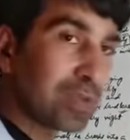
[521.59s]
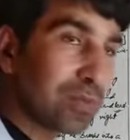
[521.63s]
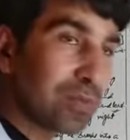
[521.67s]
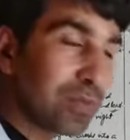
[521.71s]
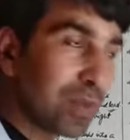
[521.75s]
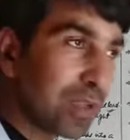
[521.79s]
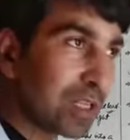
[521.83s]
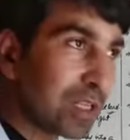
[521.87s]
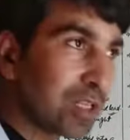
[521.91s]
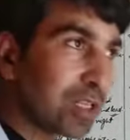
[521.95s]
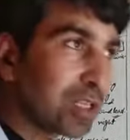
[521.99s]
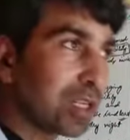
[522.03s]

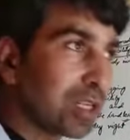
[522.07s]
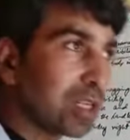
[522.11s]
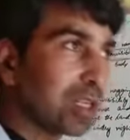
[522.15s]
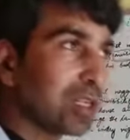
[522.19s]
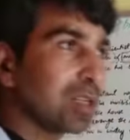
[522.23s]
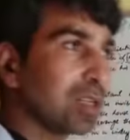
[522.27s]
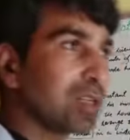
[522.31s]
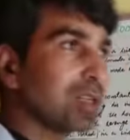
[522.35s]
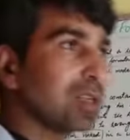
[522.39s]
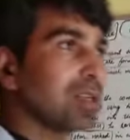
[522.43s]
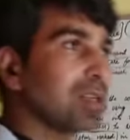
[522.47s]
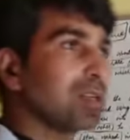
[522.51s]

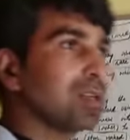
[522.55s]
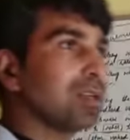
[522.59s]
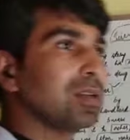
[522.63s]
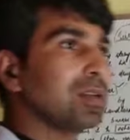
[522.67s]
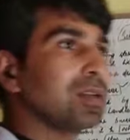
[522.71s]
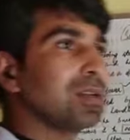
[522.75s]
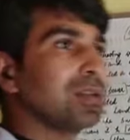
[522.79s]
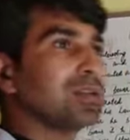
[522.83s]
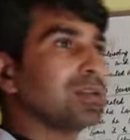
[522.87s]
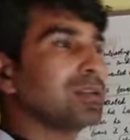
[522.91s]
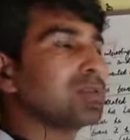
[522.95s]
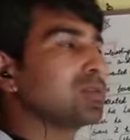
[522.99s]
fiction.